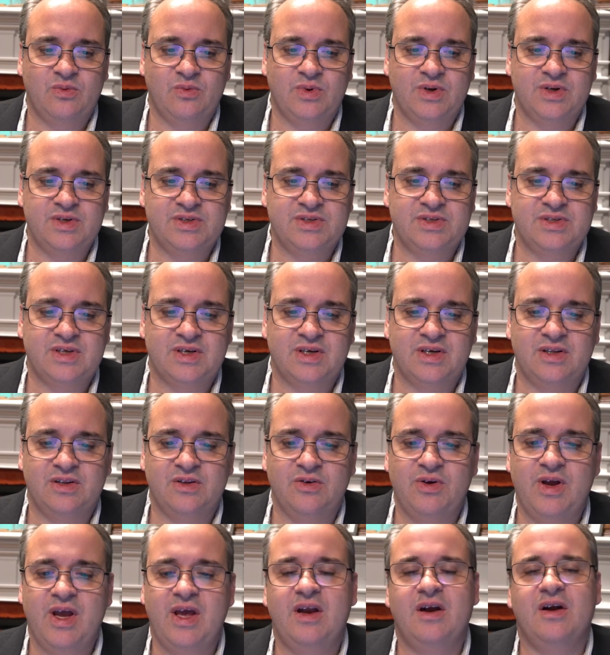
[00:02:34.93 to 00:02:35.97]
was uh,
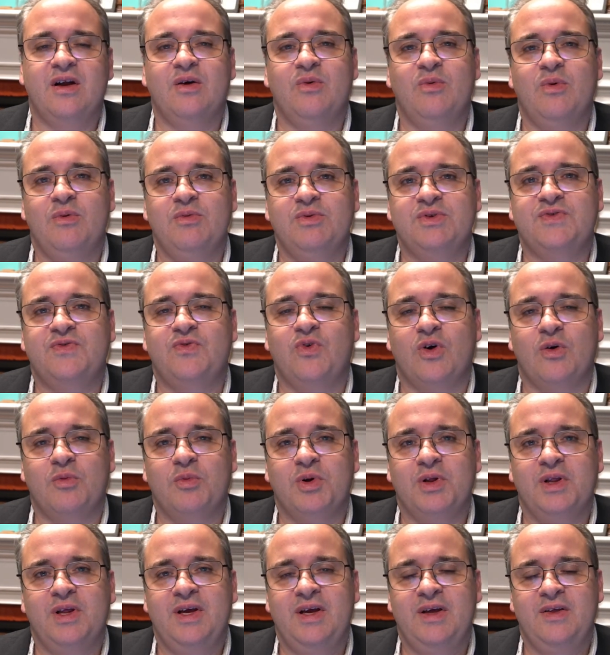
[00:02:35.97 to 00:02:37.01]
located on what was
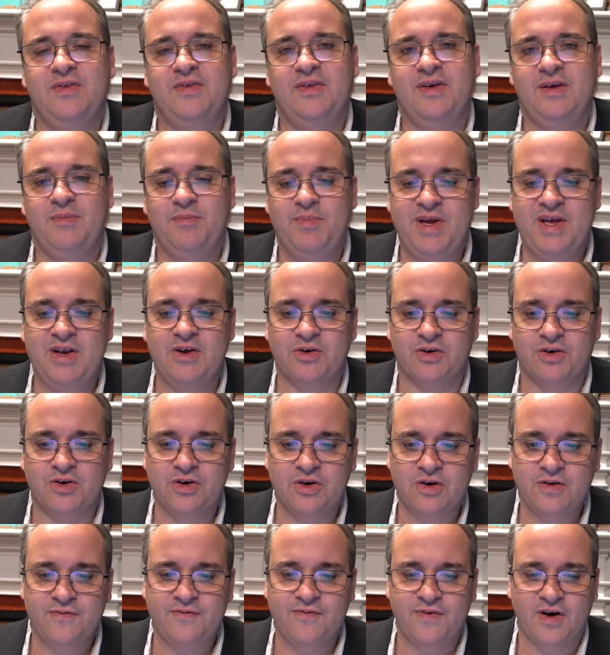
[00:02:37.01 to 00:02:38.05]
formerly the Peter
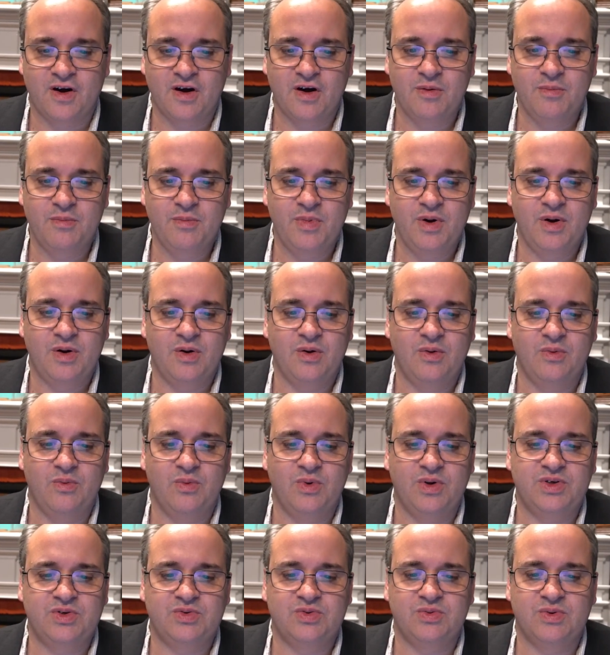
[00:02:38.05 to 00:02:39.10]
Cook Farm, uh,
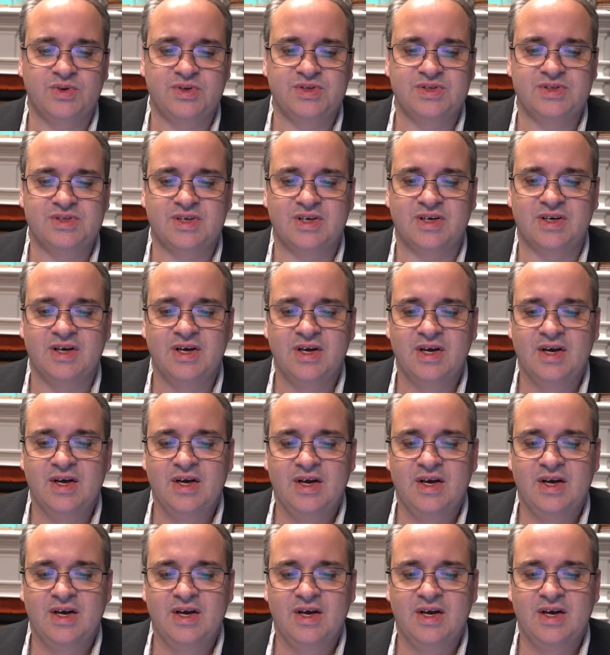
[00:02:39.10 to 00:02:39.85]
which was uh,